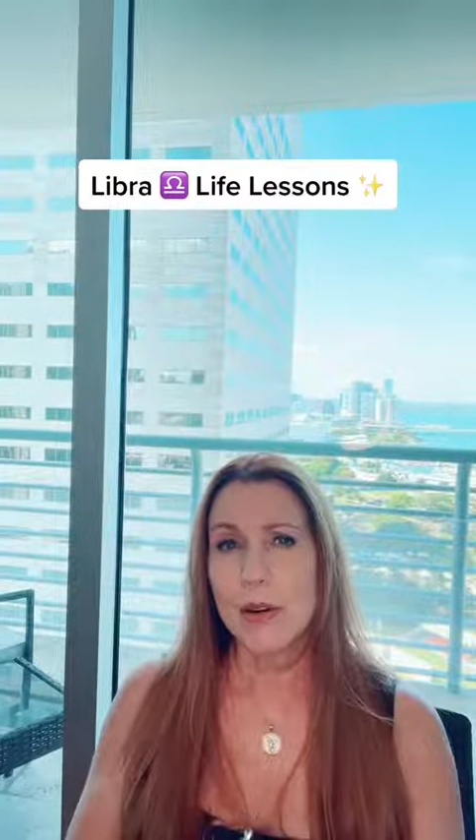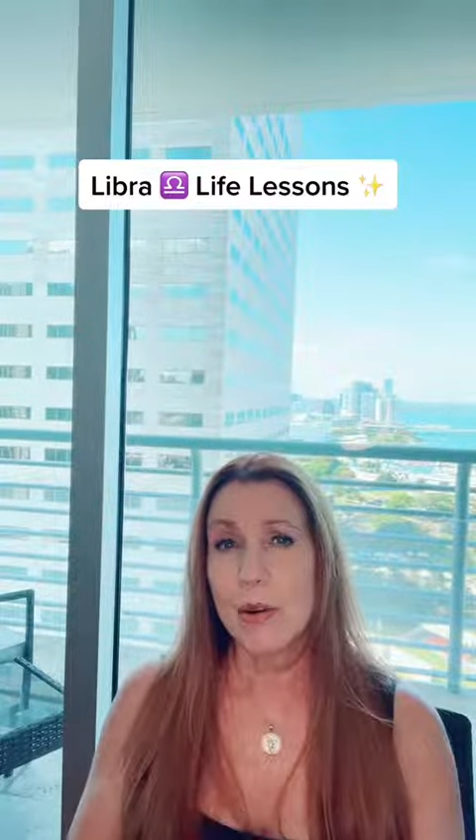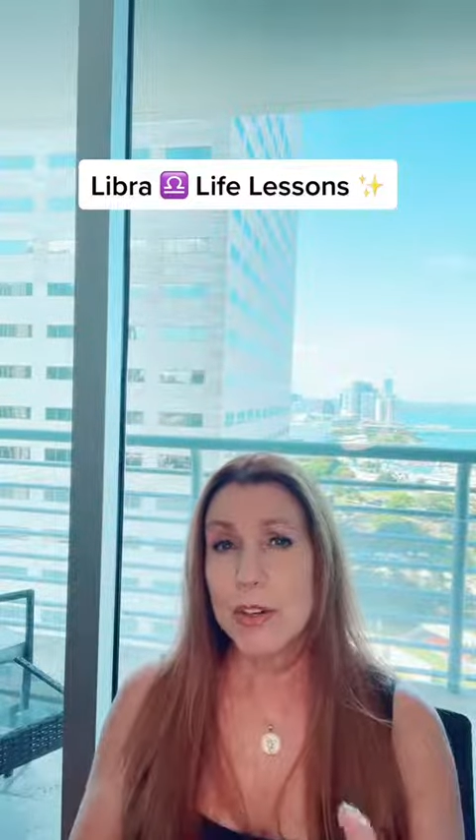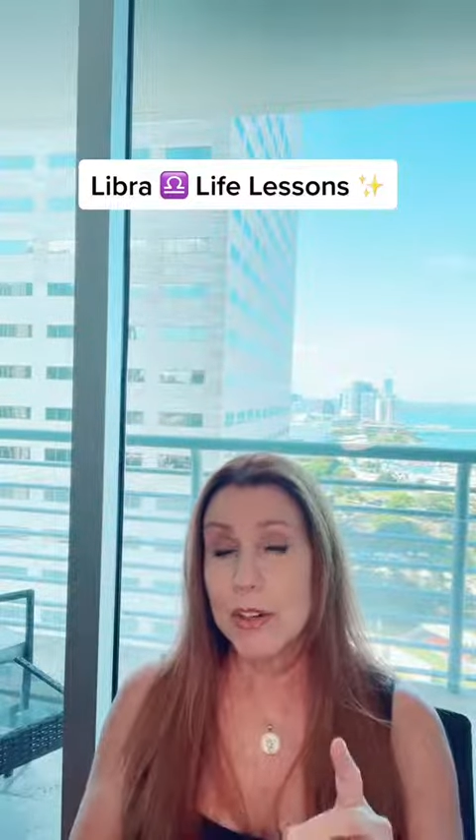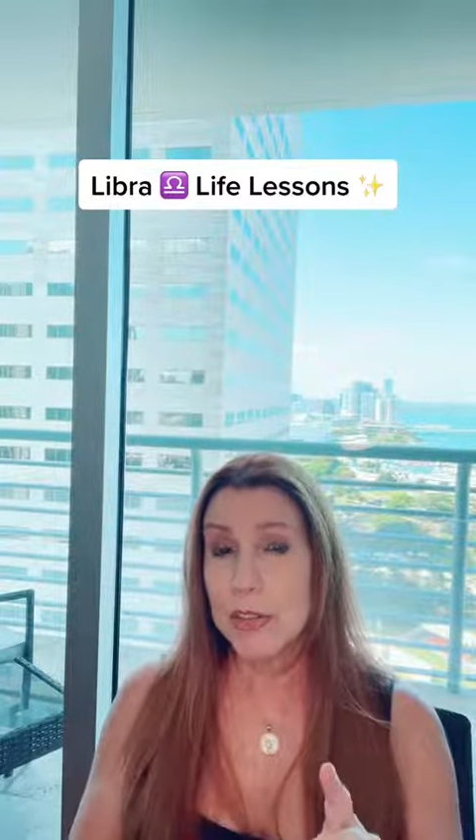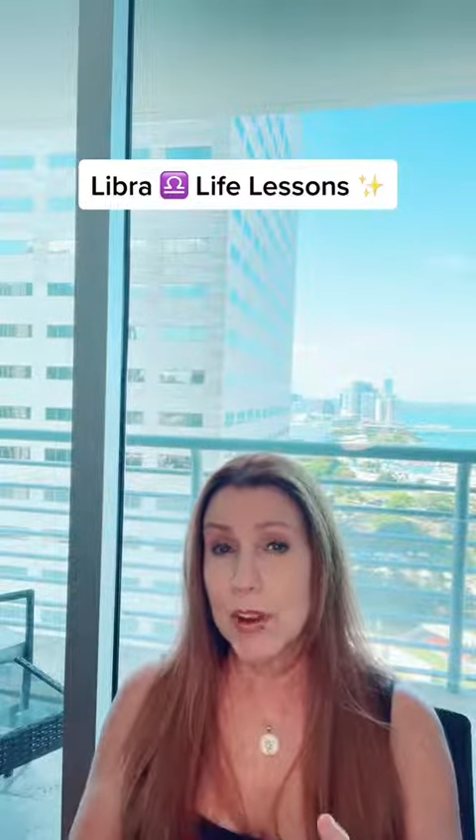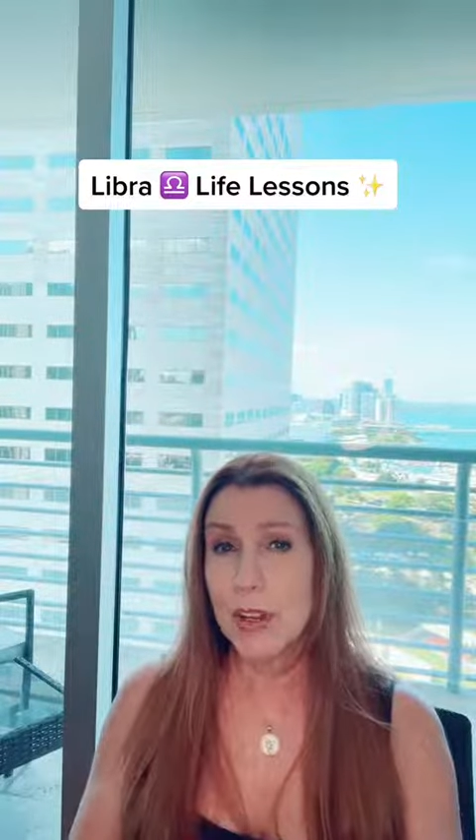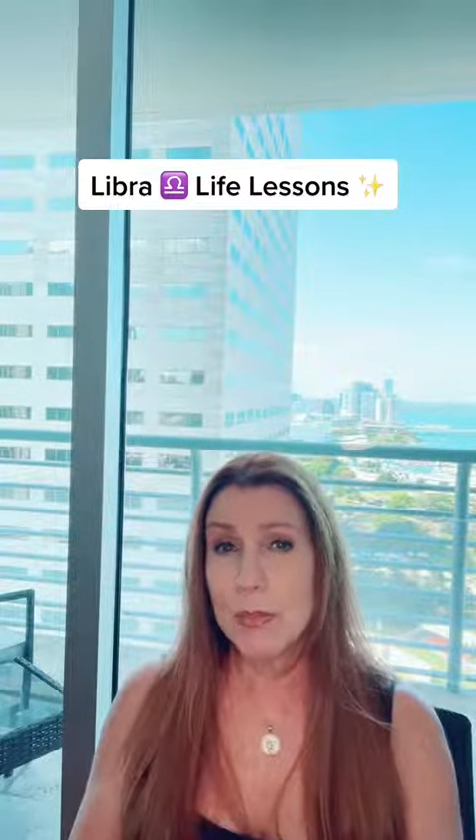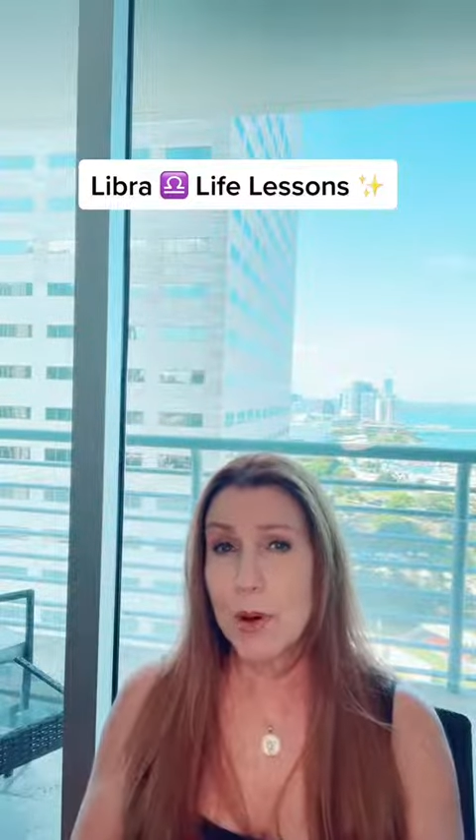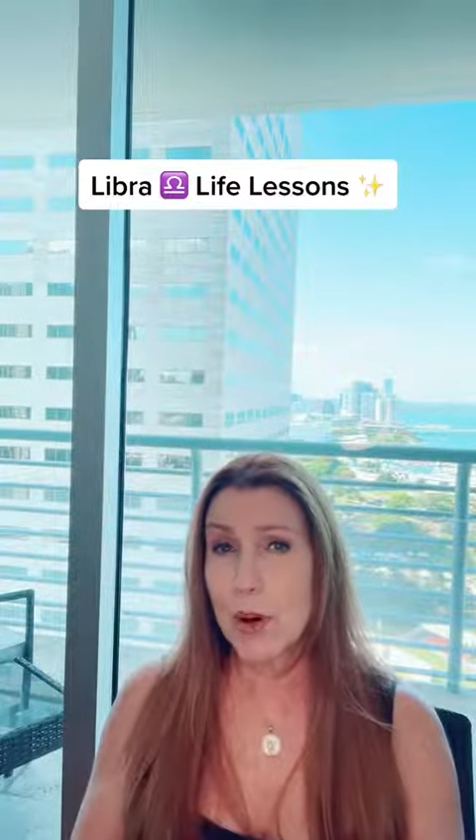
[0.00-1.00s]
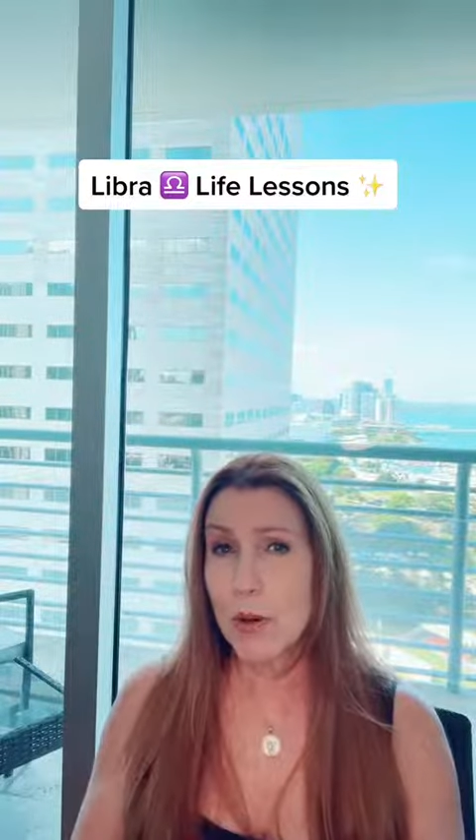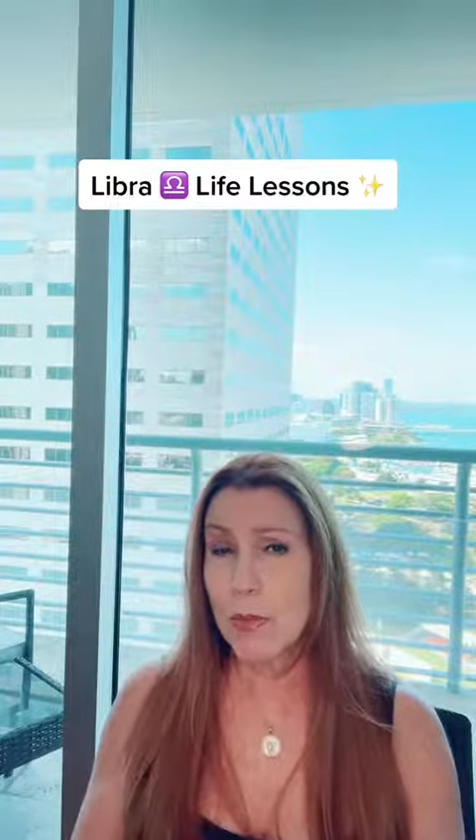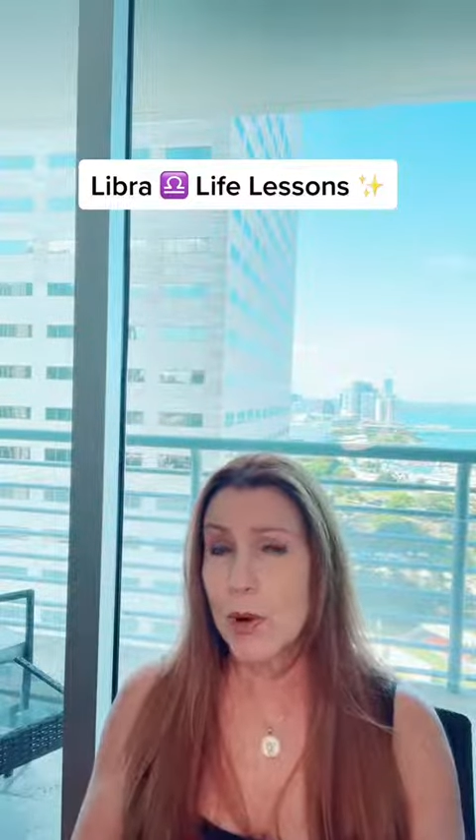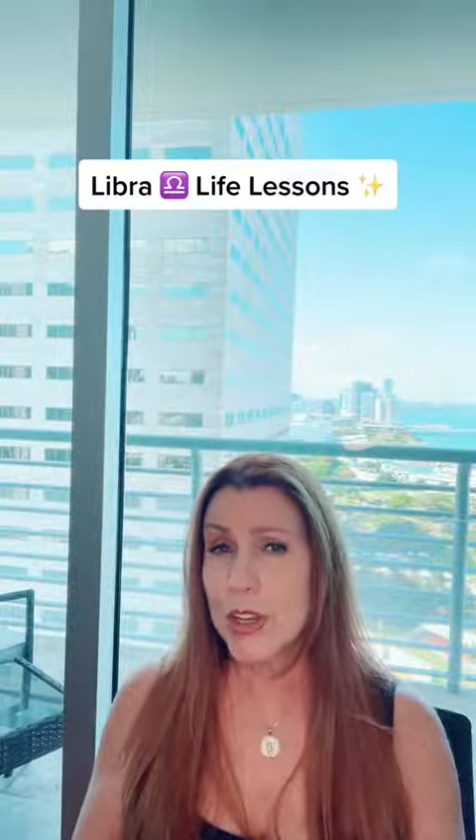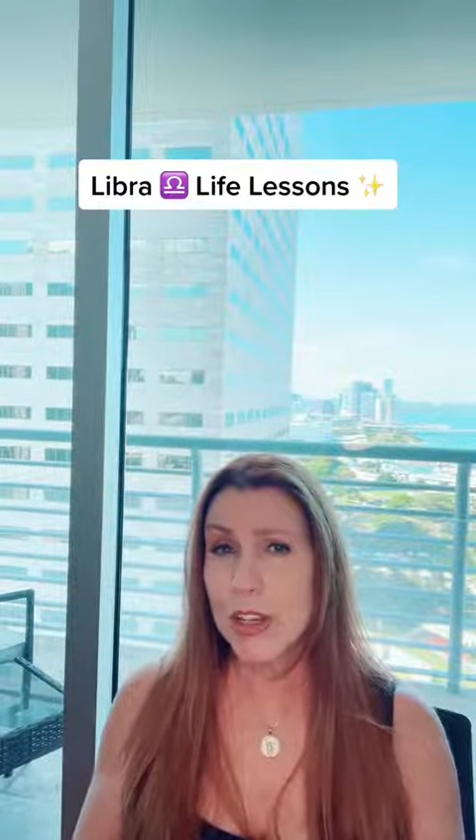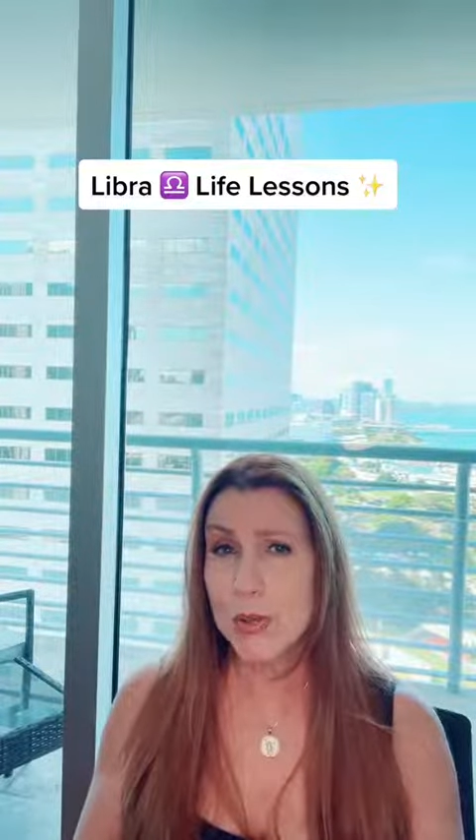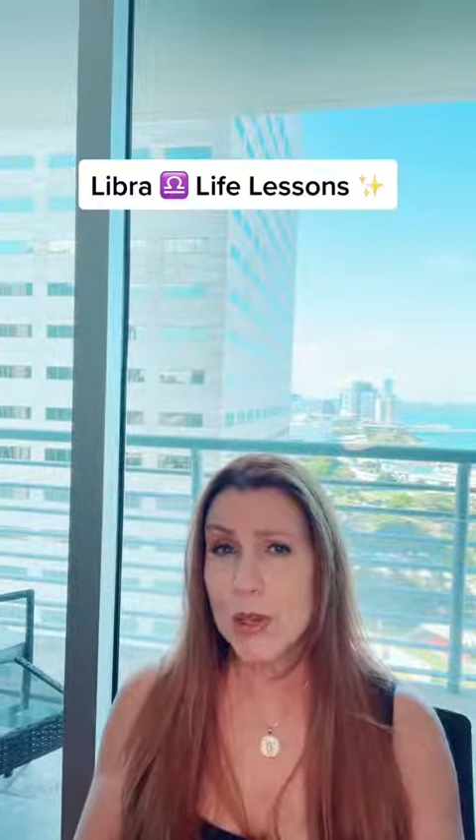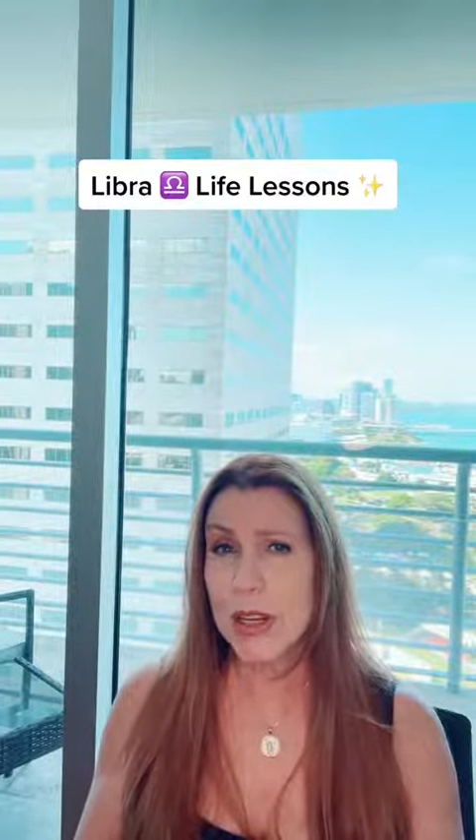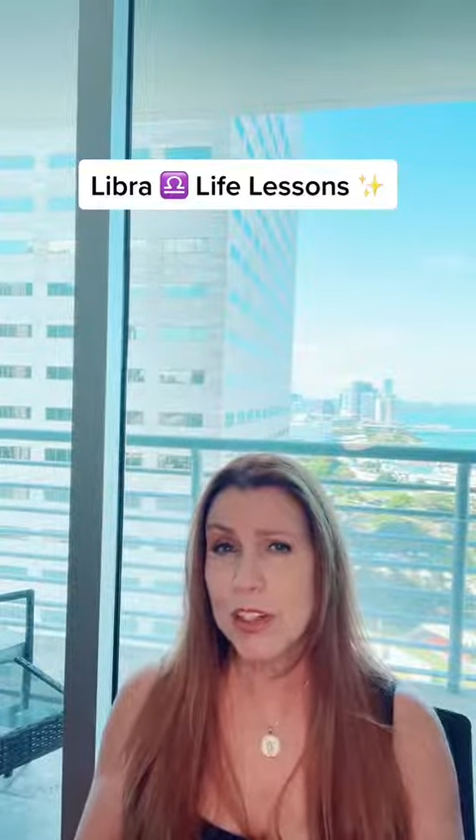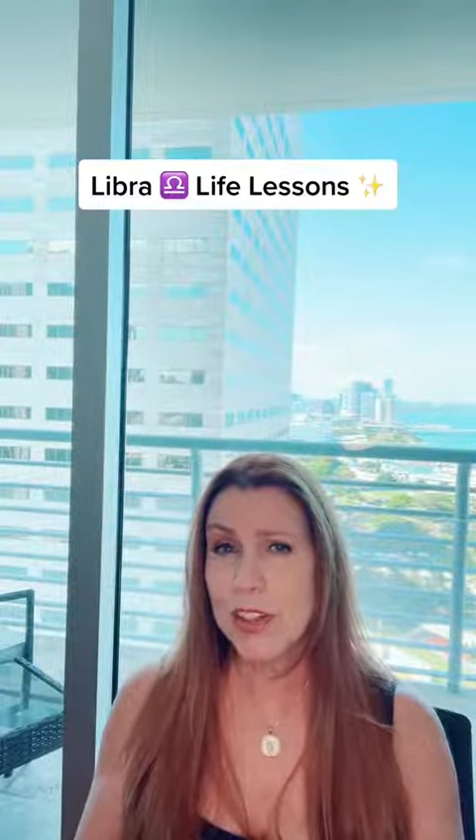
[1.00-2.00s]
When you develop a harmonious
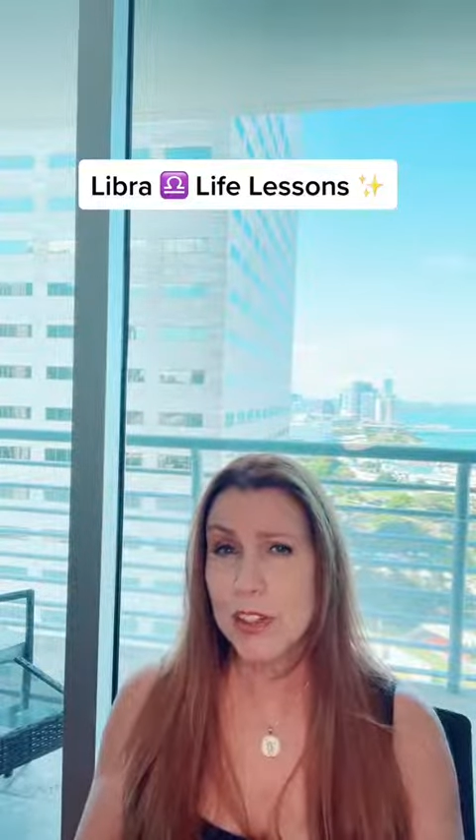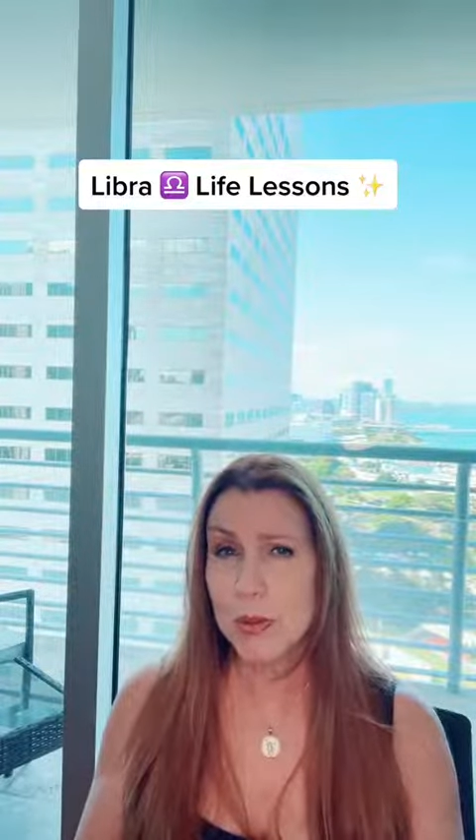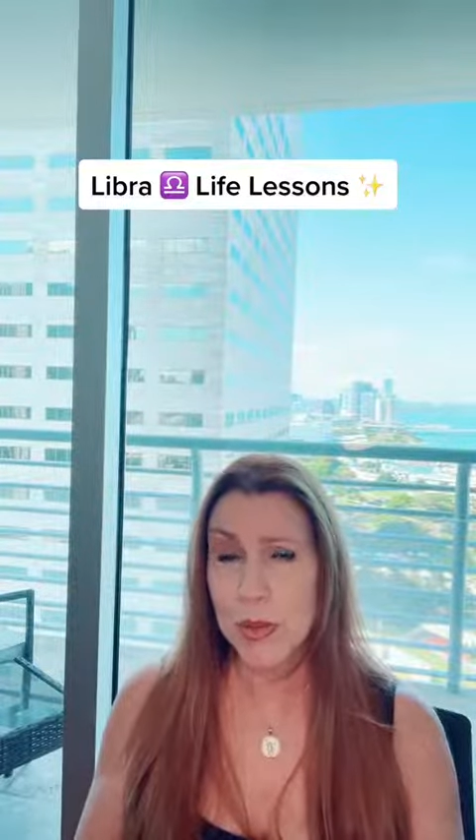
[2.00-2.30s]
relationship